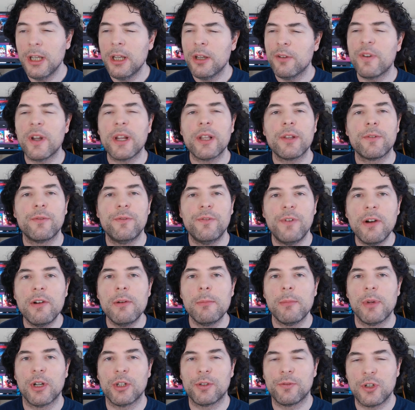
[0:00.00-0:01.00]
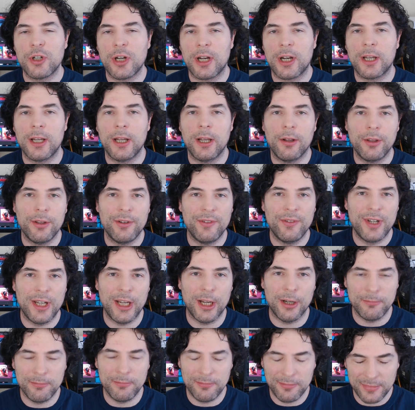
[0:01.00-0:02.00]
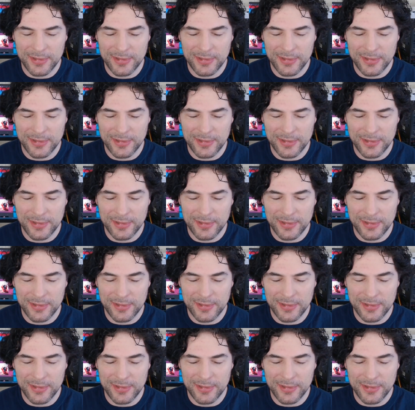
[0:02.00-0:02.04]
thanks very much for checking out the video